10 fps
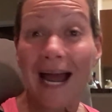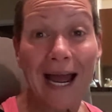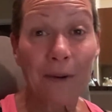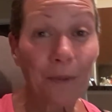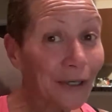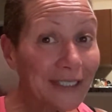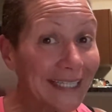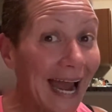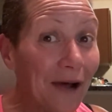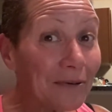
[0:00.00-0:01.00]
I
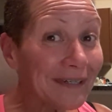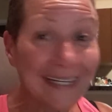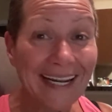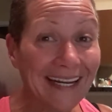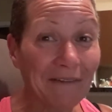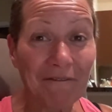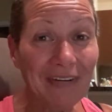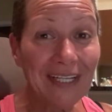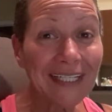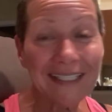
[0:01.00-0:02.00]
worked out and I can
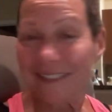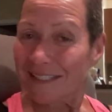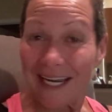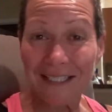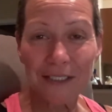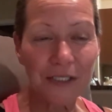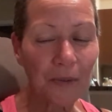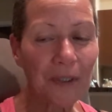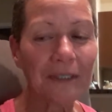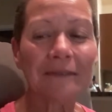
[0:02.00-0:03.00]
feel it kind of
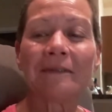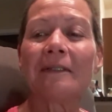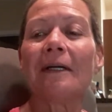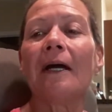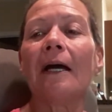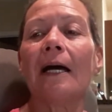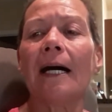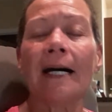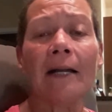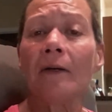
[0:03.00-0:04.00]
sore.
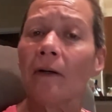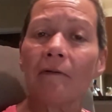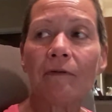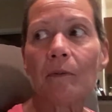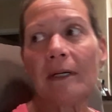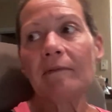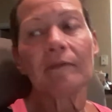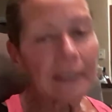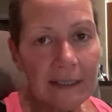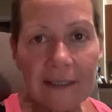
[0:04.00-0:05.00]
I don't know, for
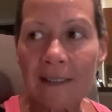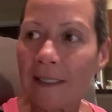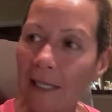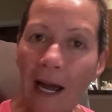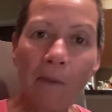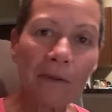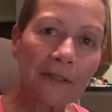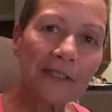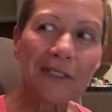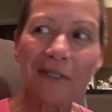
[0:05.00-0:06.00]
whatever reason, it got
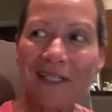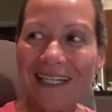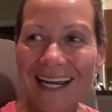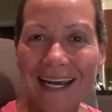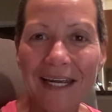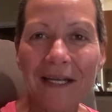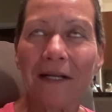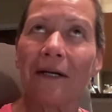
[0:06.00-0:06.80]
worse through the day.